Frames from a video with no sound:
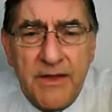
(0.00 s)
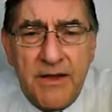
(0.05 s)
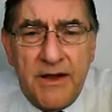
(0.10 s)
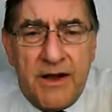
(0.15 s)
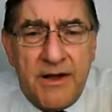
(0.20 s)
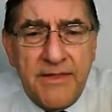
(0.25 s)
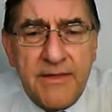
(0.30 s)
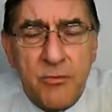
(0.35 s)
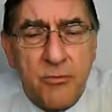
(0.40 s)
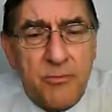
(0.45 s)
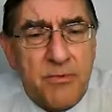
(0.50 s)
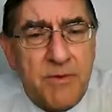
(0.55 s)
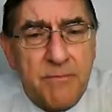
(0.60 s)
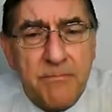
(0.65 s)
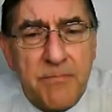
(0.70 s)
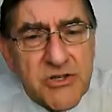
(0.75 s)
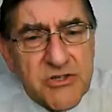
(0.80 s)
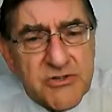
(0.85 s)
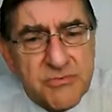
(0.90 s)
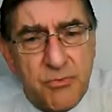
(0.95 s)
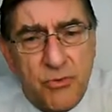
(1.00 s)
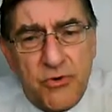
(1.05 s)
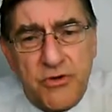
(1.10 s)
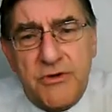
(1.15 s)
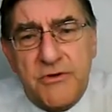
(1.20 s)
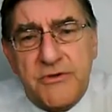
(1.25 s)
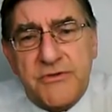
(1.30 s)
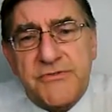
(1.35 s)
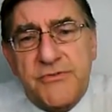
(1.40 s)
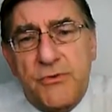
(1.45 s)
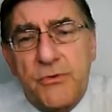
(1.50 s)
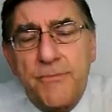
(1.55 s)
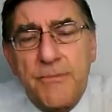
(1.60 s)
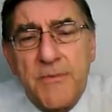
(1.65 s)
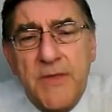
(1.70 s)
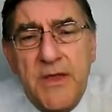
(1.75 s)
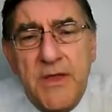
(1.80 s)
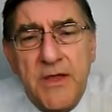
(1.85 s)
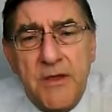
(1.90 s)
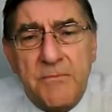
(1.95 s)
I think it would be much more useful,
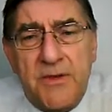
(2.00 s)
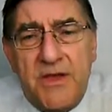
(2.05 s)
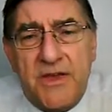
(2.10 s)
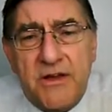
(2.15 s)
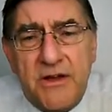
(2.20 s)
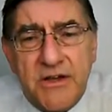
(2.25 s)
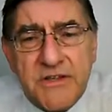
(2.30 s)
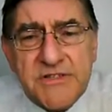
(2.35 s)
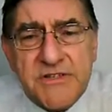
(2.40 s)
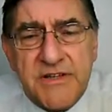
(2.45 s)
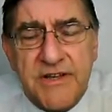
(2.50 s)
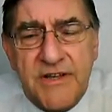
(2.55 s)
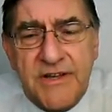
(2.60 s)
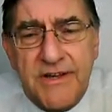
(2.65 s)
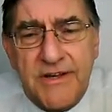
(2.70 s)
because